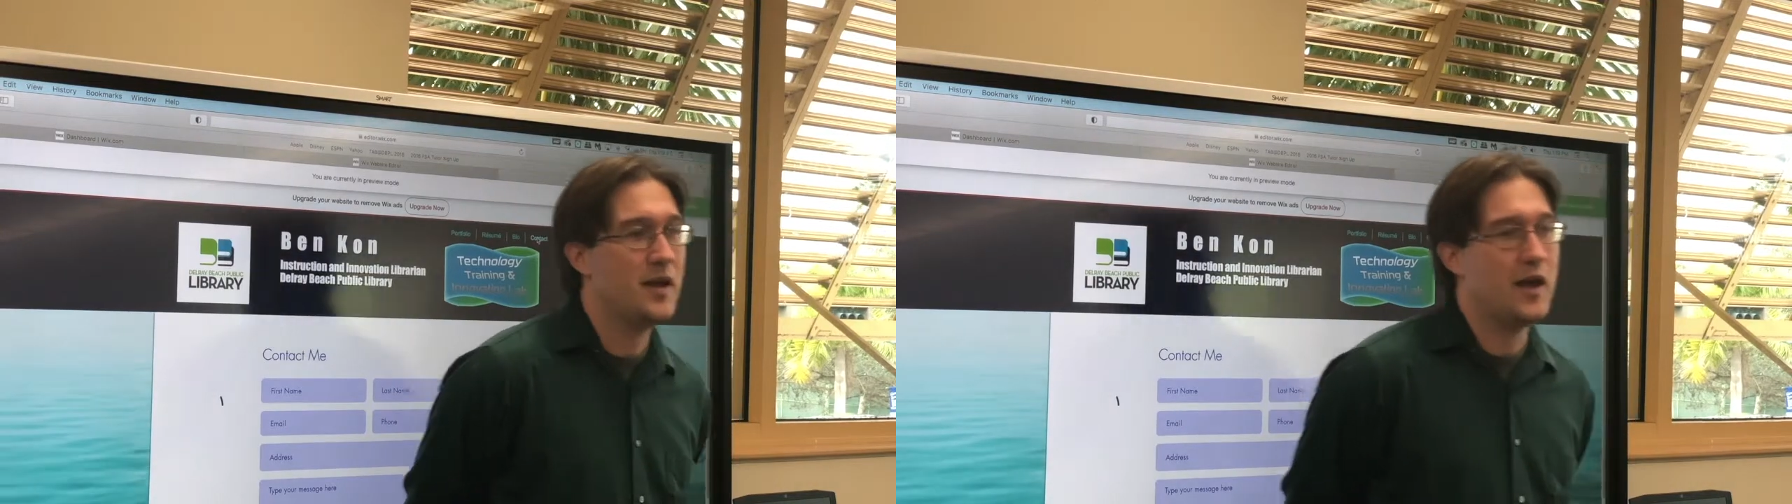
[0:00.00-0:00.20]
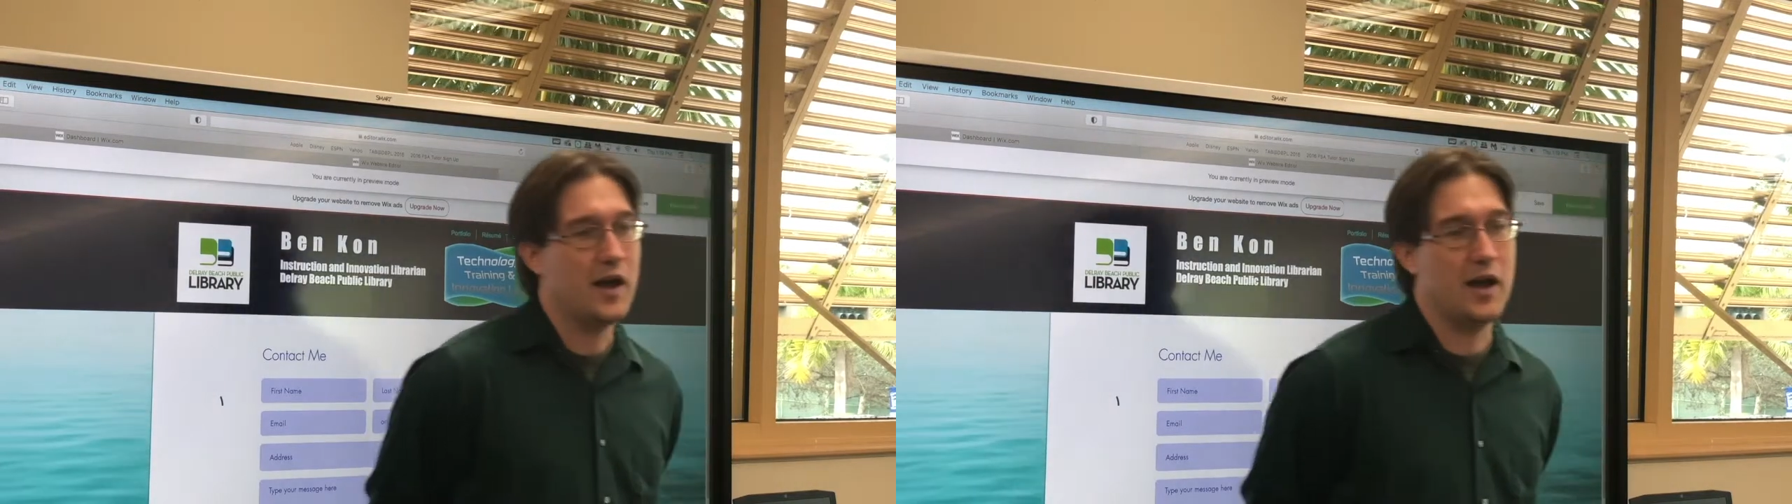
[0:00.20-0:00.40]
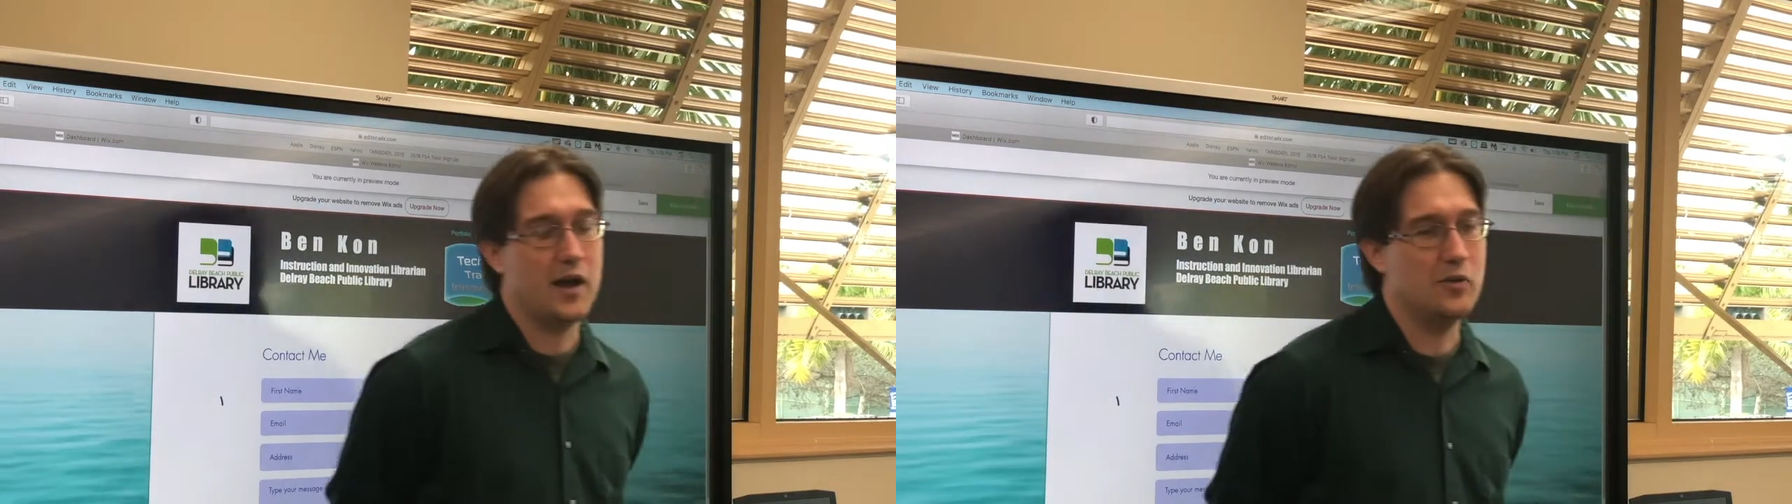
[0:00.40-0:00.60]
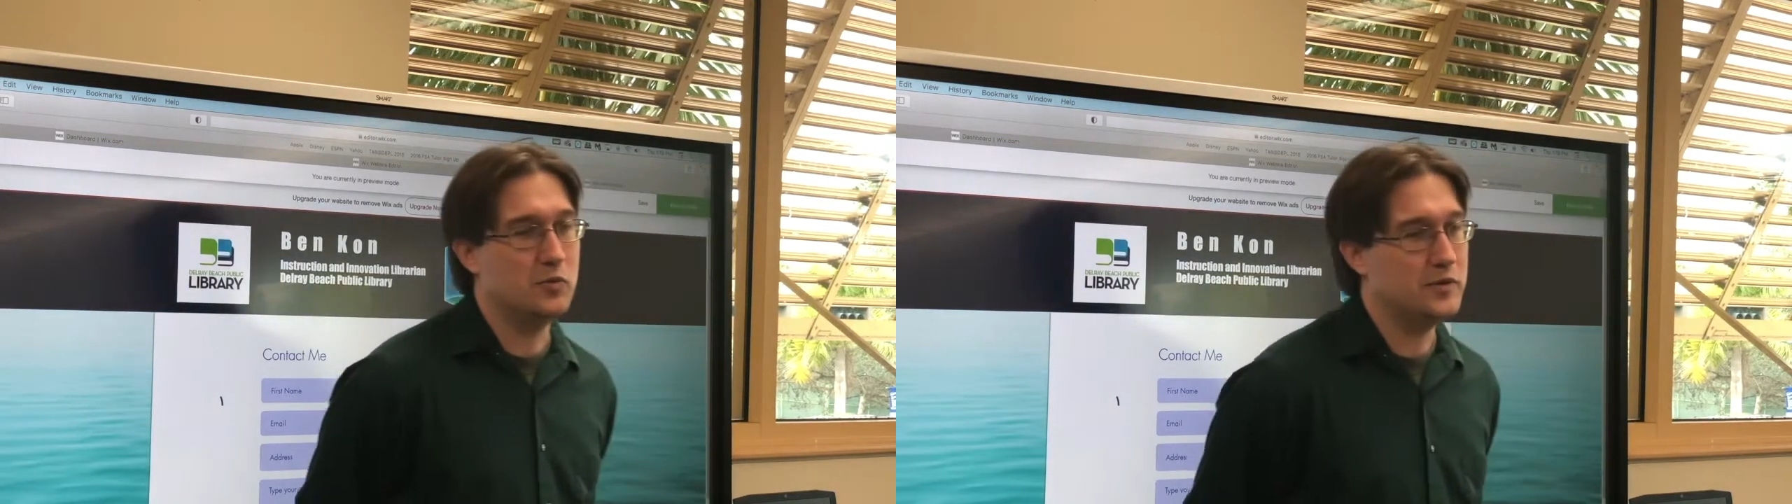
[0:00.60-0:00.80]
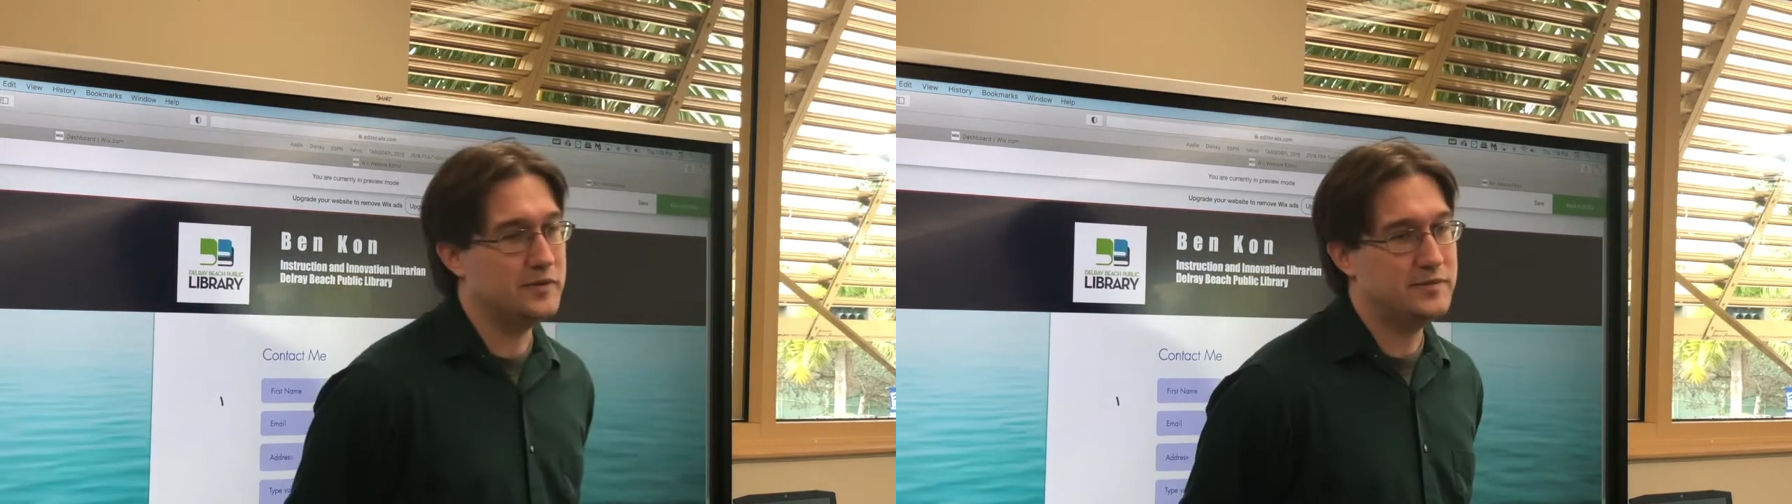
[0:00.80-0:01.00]

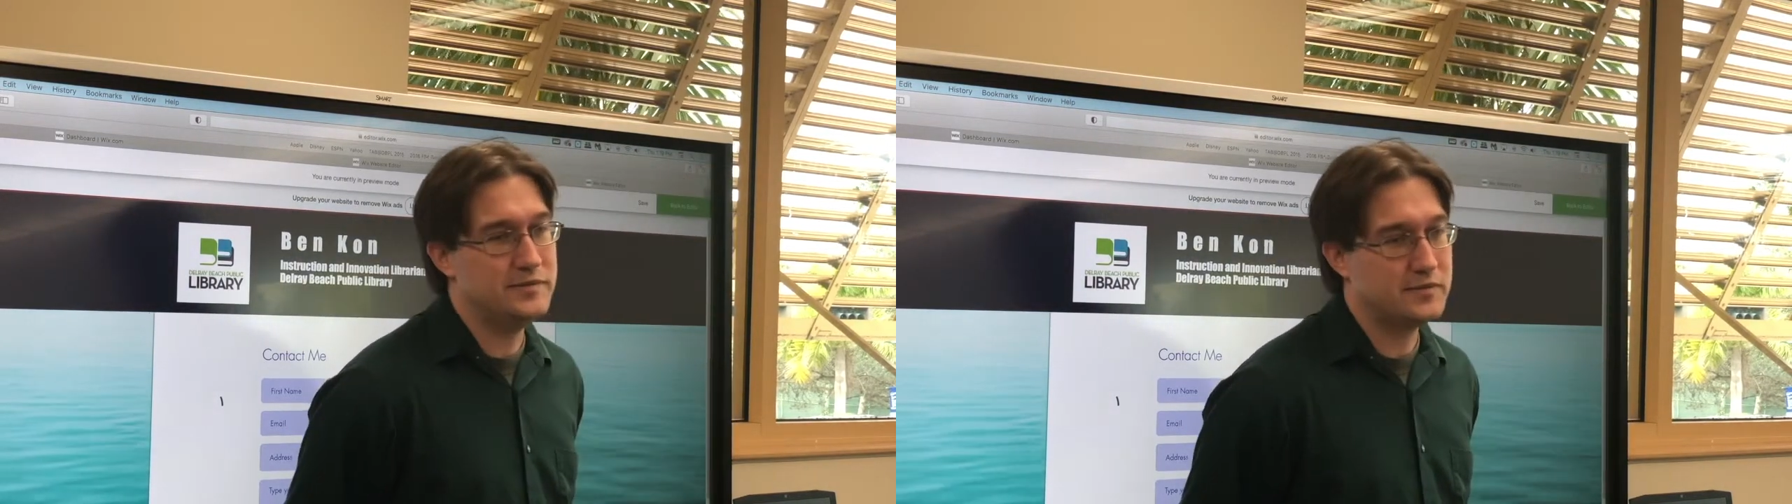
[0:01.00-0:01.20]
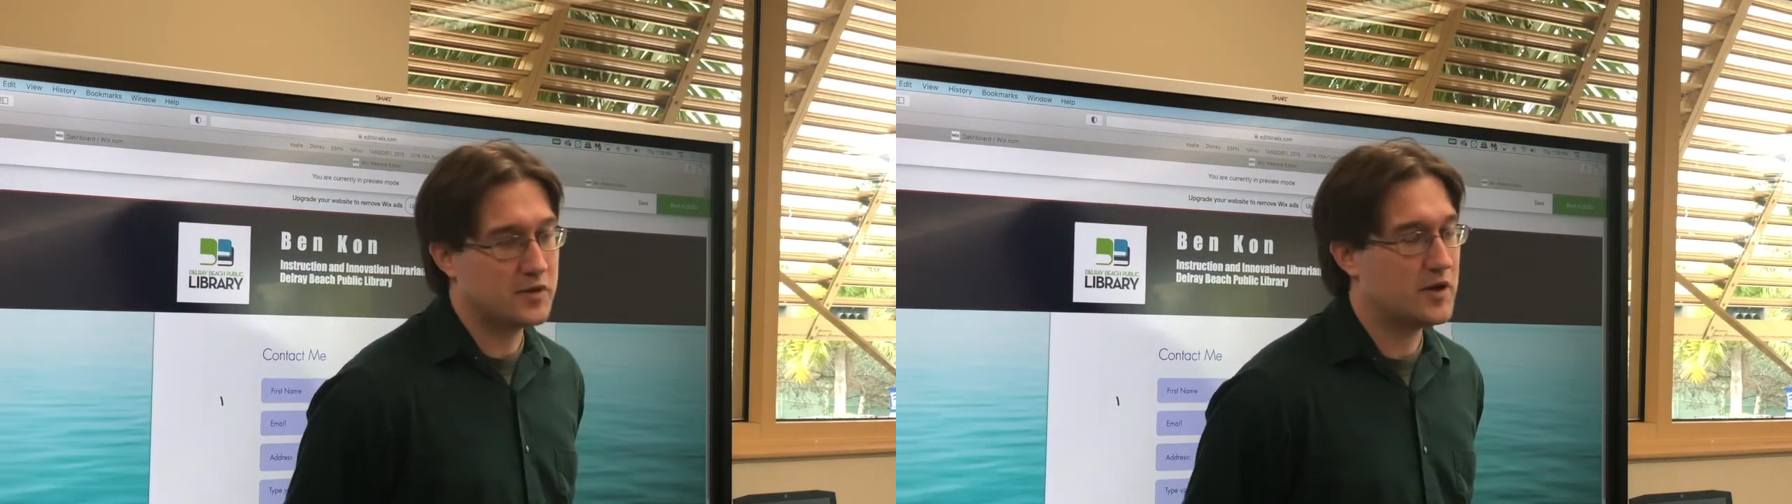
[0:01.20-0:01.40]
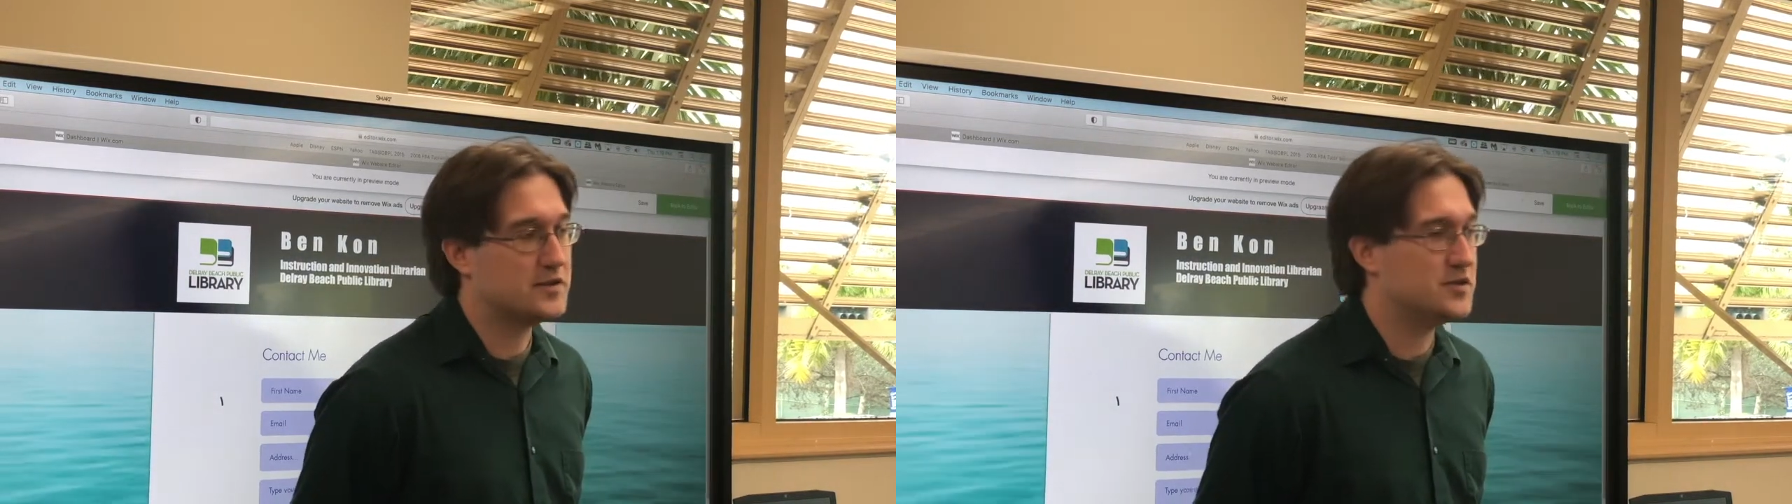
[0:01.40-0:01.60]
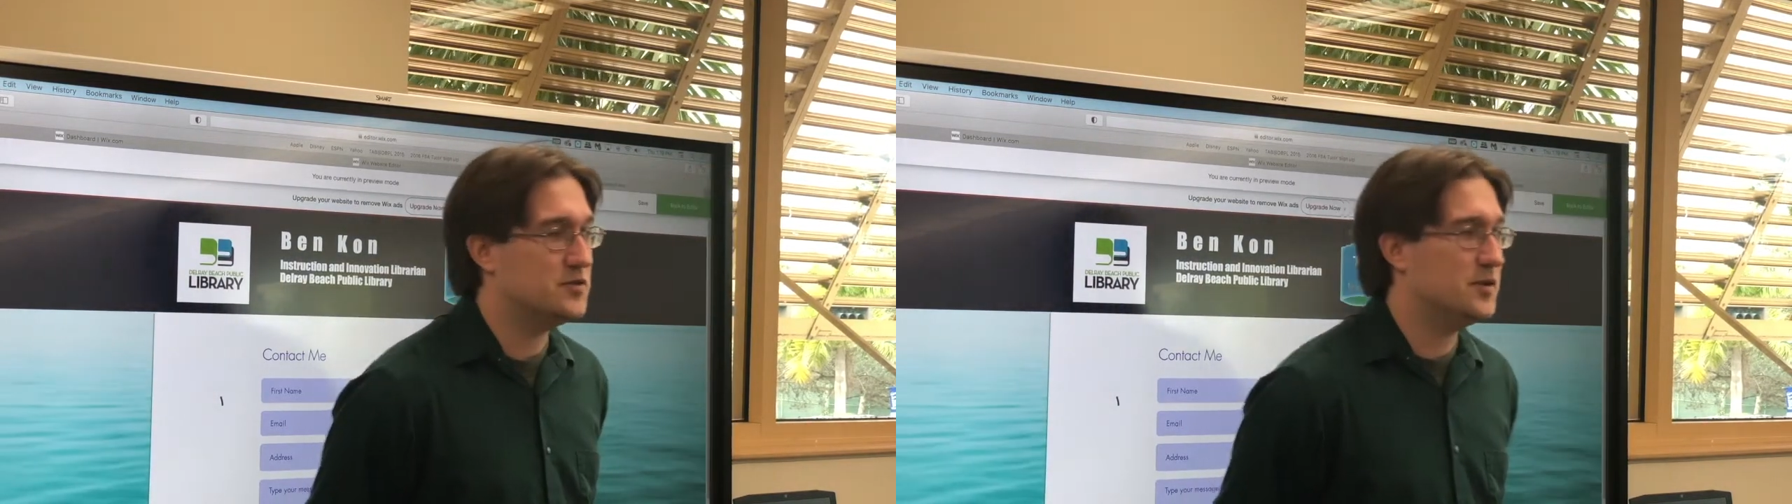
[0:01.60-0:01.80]
would cost you